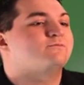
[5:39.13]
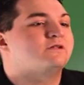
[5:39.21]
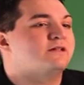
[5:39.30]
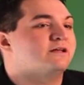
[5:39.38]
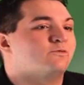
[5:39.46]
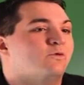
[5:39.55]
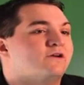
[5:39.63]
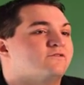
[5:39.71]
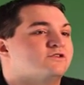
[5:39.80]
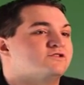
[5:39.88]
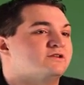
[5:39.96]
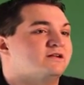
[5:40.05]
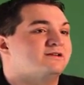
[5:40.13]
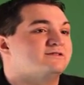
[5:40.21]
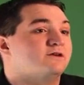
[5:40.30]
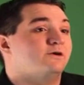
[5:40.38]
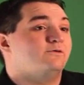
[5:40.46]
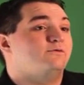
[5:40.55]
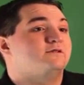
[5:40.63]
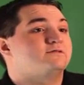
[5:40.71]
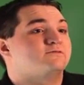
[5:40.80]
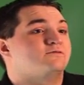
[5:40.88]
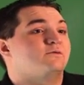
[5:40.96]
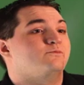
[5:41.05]
click one version and
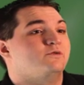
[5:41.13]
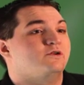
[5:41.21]
it's from